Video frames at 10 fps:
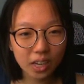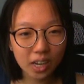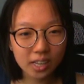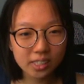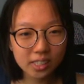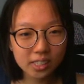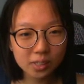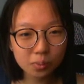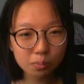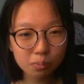Is this
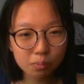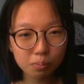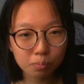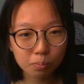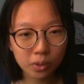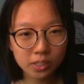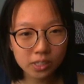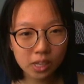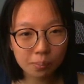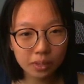one
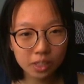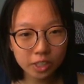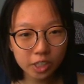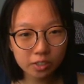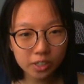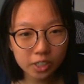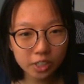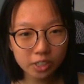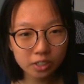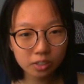step in the
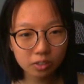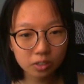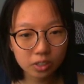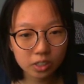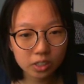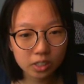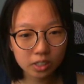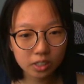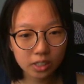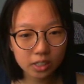generation, or is it
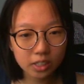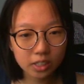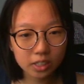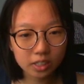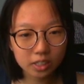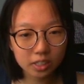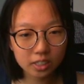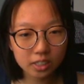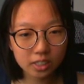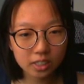like done?
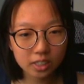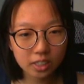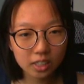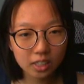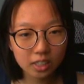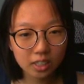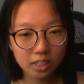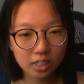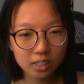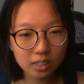
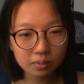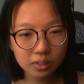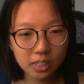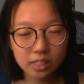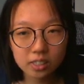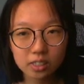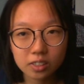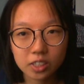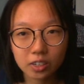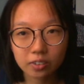Seems like it's still
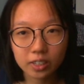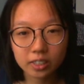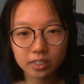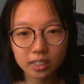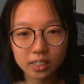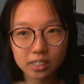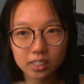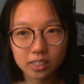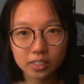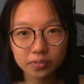generating. Let's
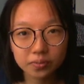see.